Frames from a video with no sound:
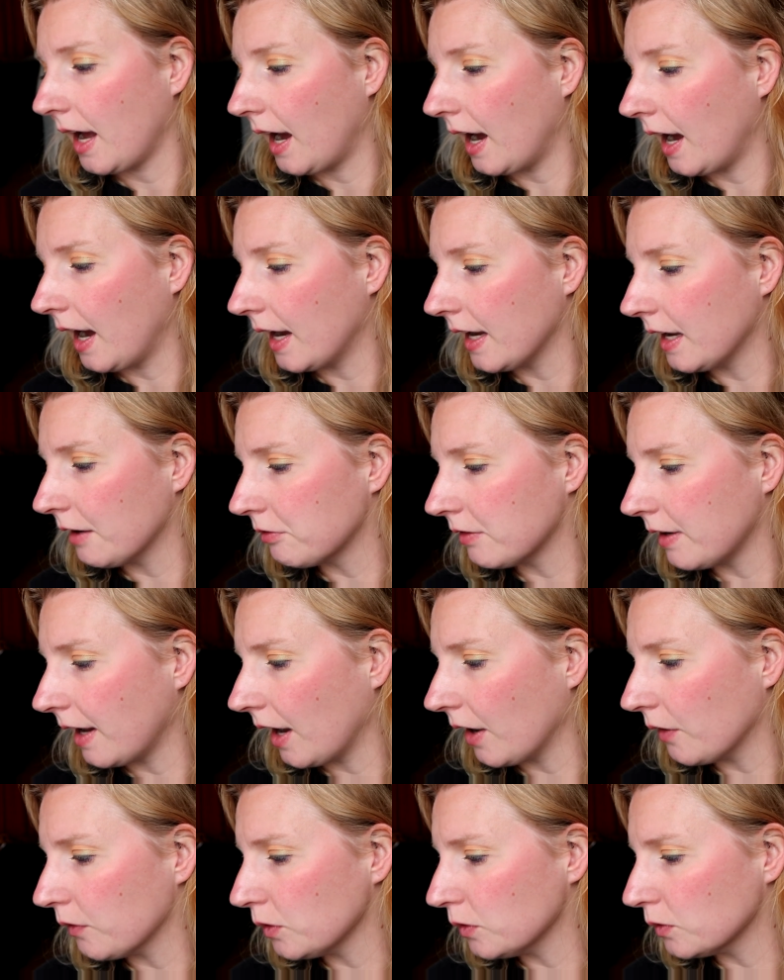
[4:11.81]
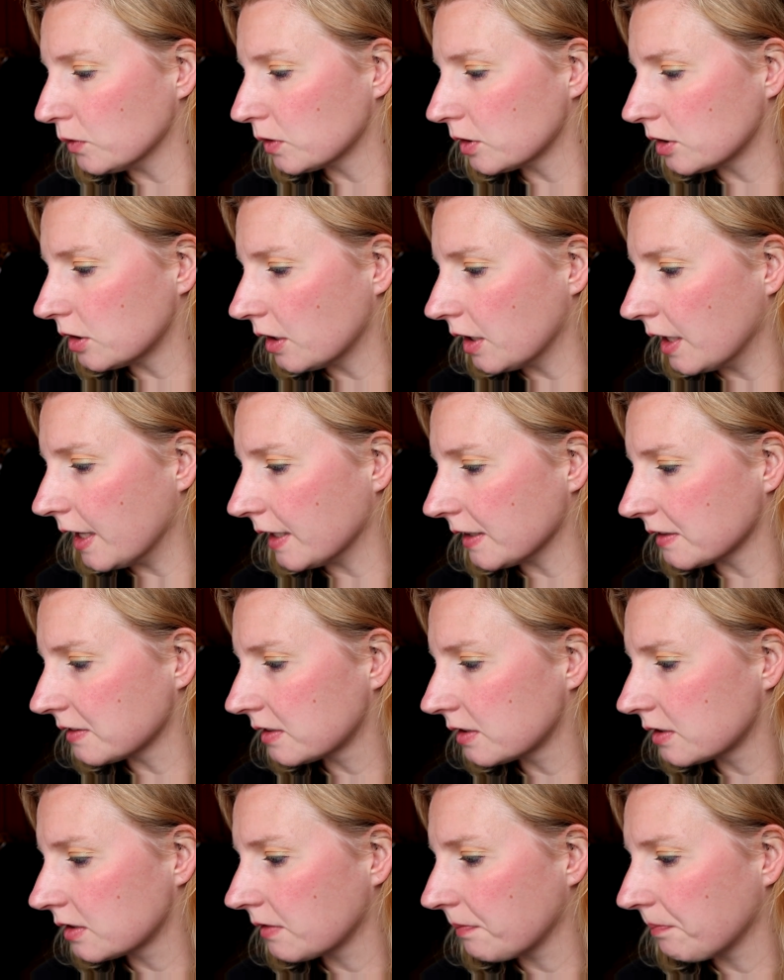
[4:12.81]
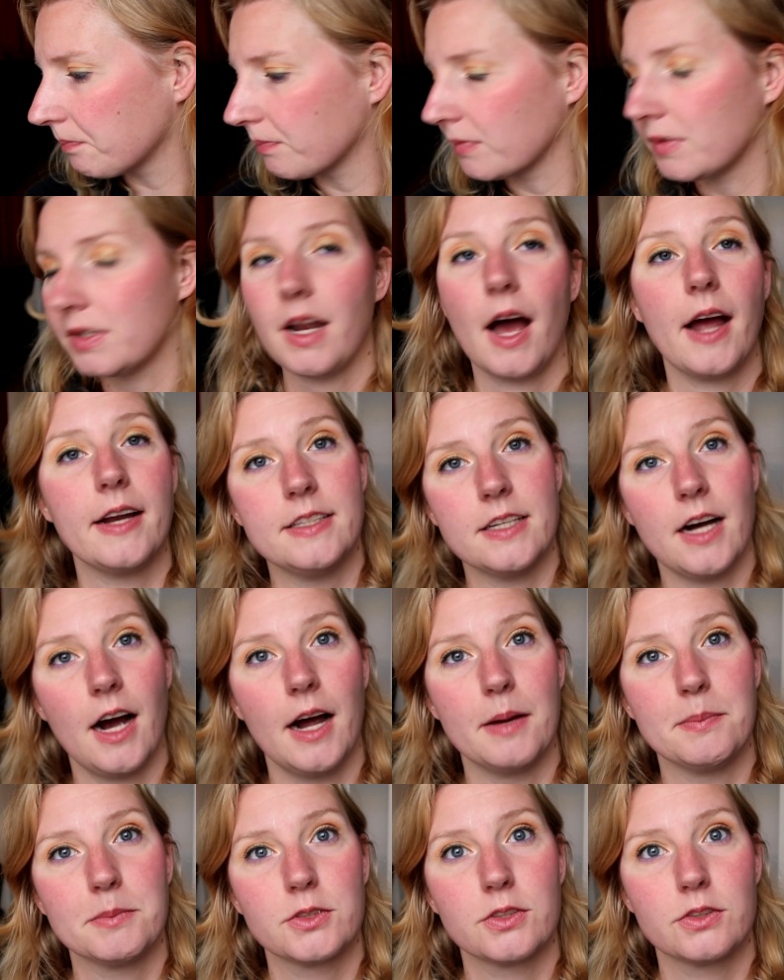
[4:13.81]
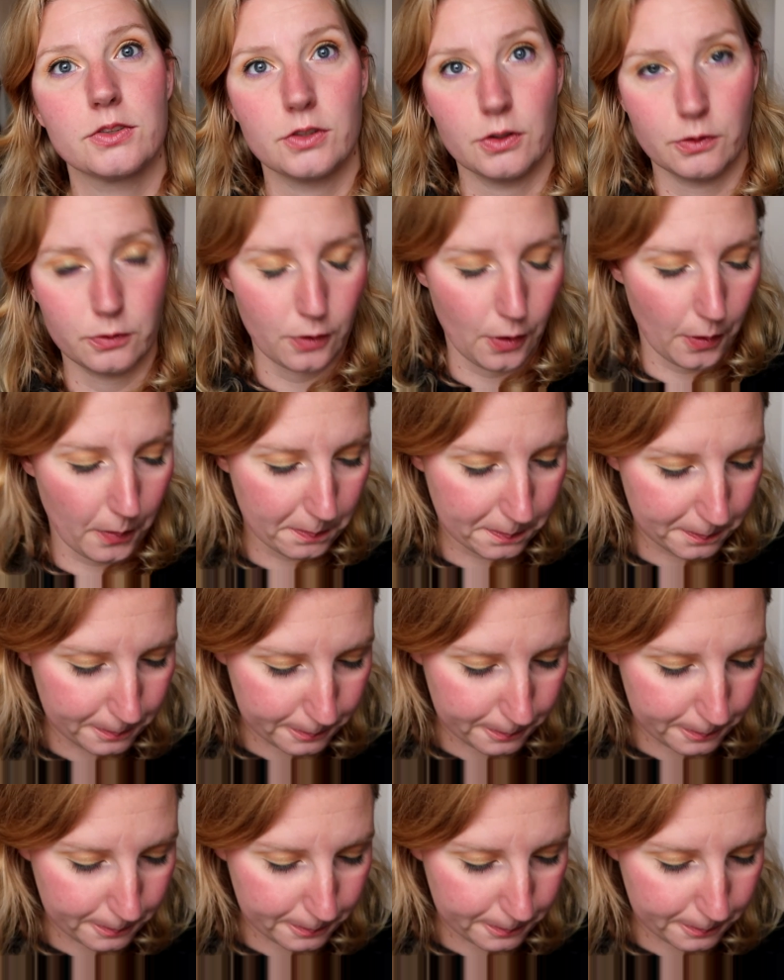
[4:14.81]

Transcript: I have now used this 9 times so far.